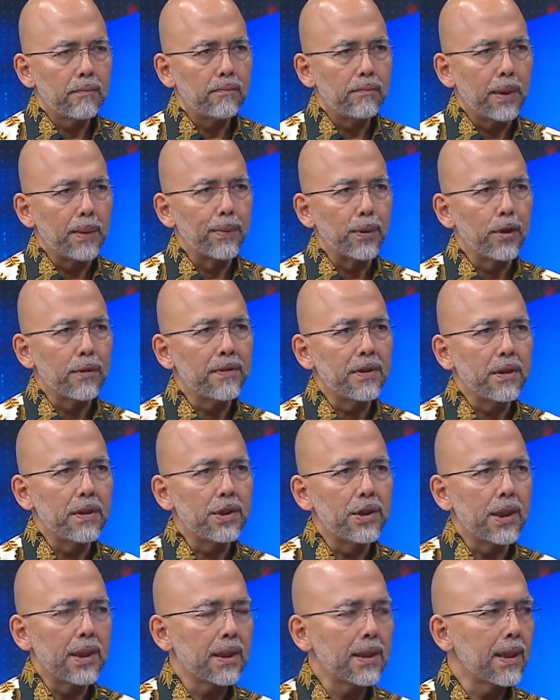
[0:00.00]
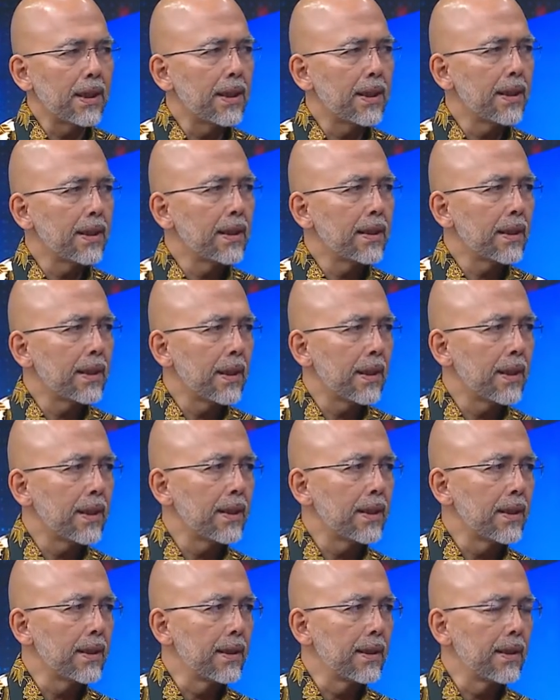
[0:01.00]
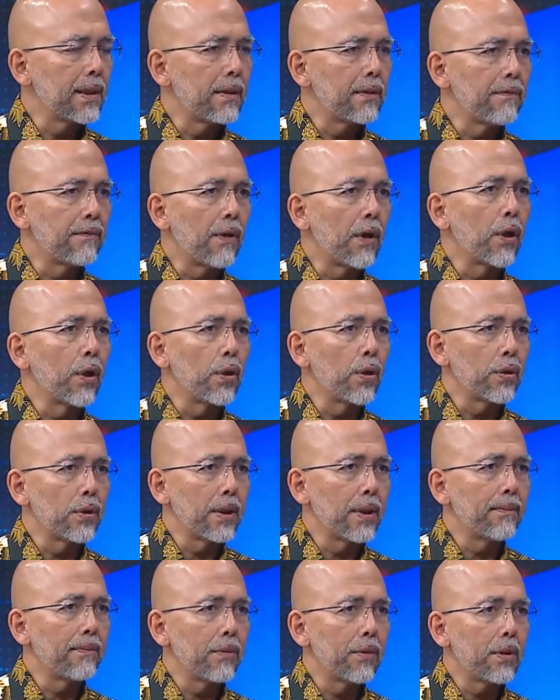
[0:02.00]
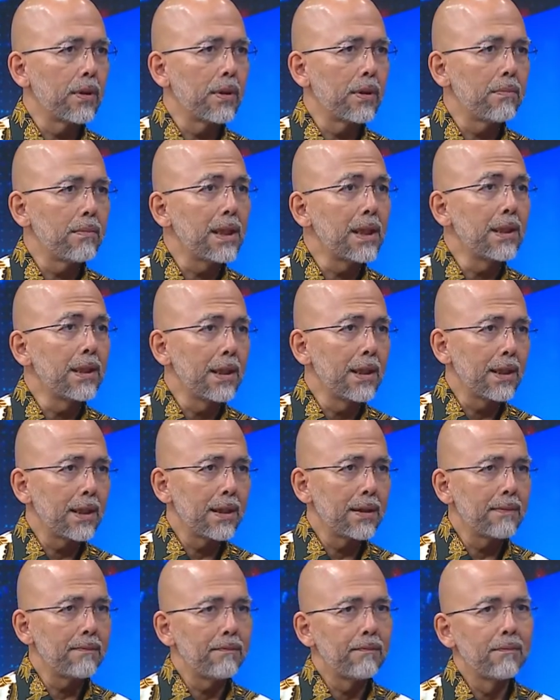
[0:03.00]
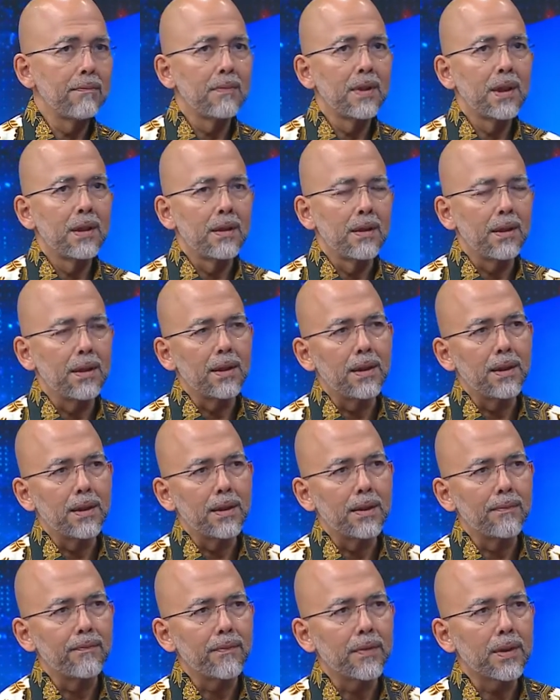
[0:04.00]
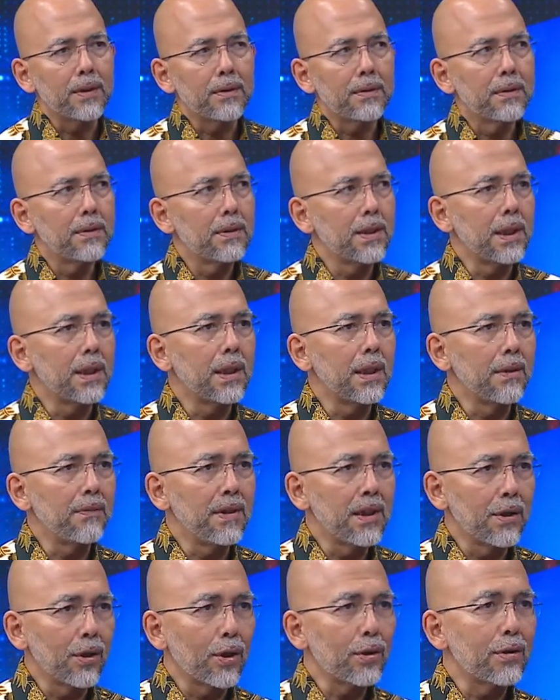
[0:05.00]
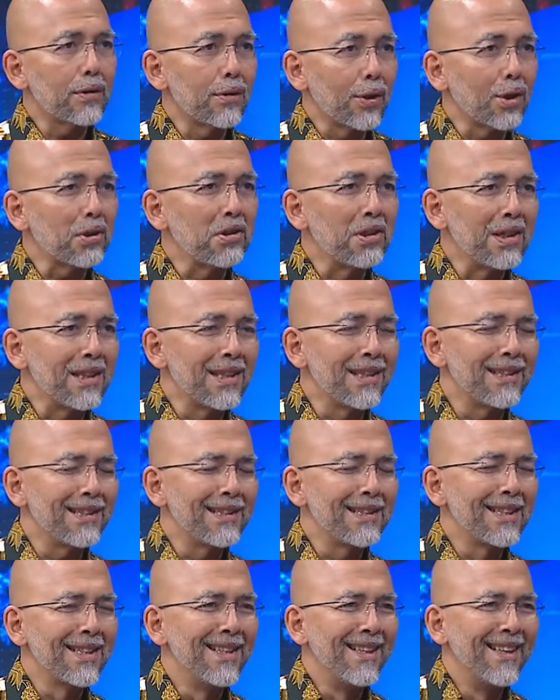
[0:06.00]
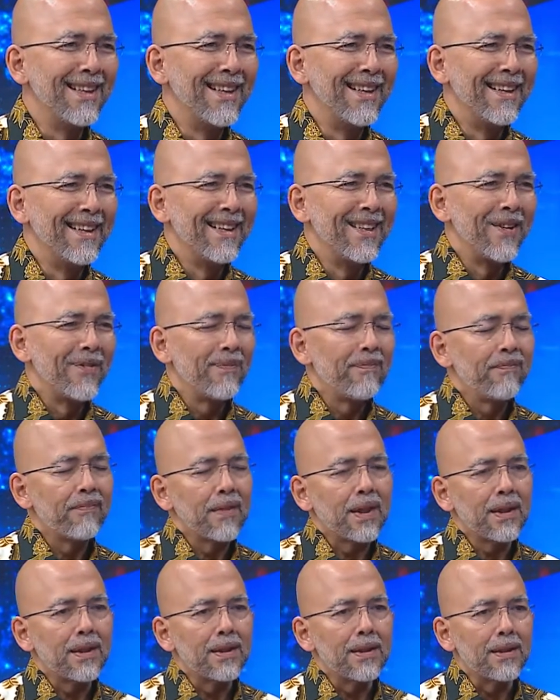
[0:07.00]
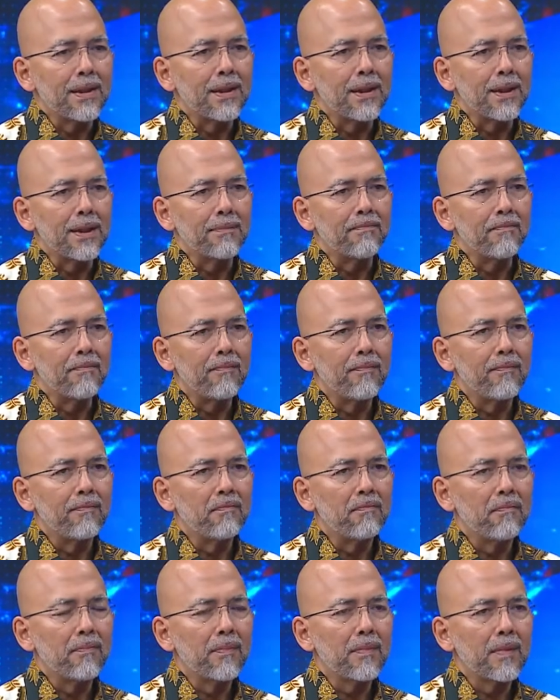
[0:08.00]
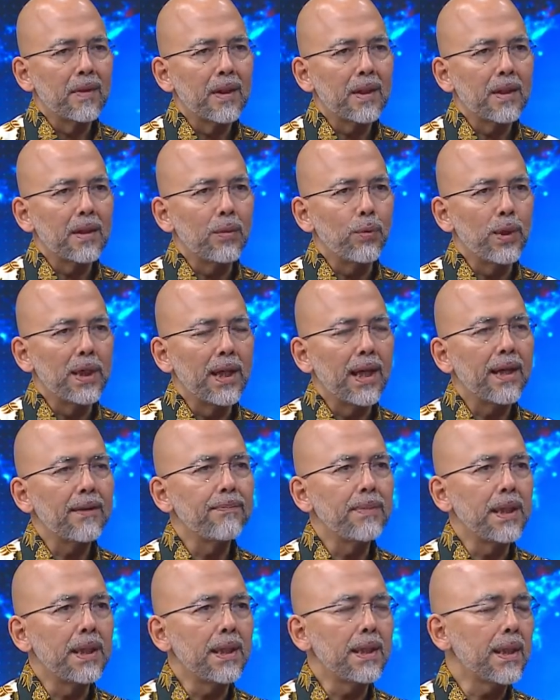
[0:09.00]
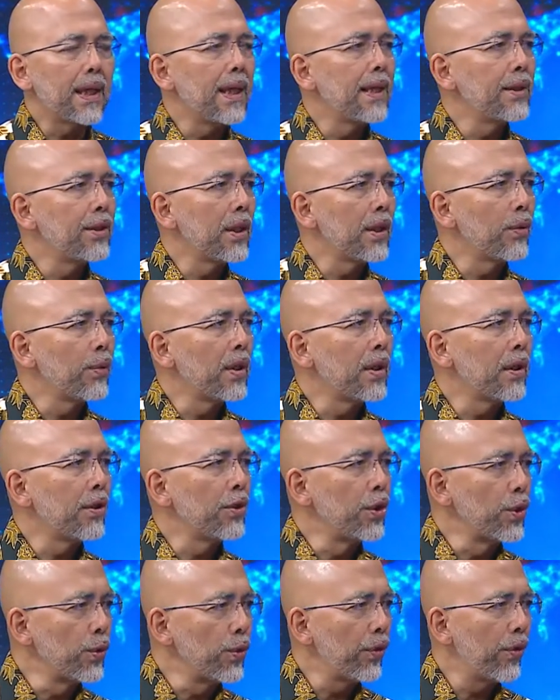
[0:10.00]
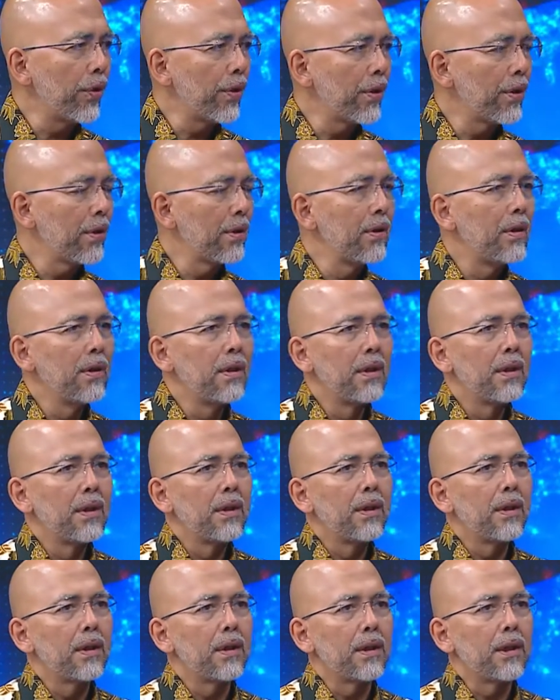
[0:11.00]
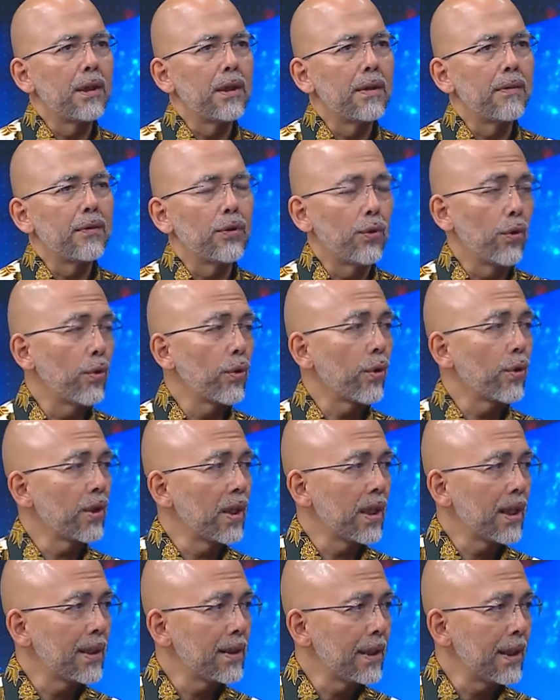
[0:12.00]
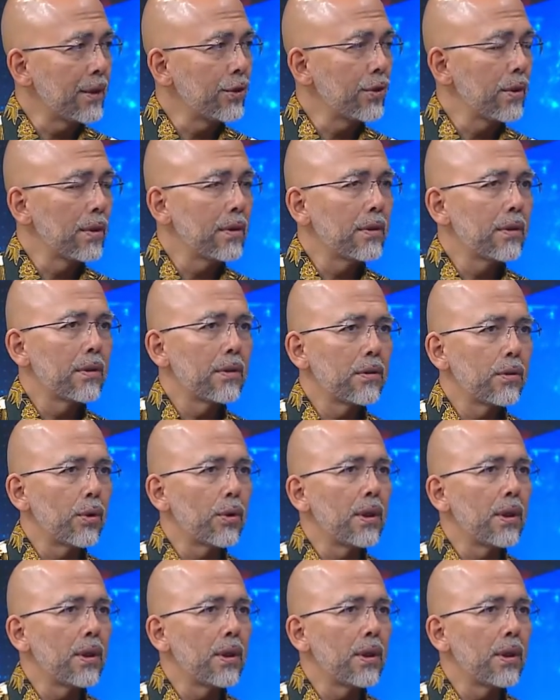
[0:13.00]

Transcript: people of Indonesia can follow them on media, CTV, not the least. Mm. We have been engaging with youth organizations. So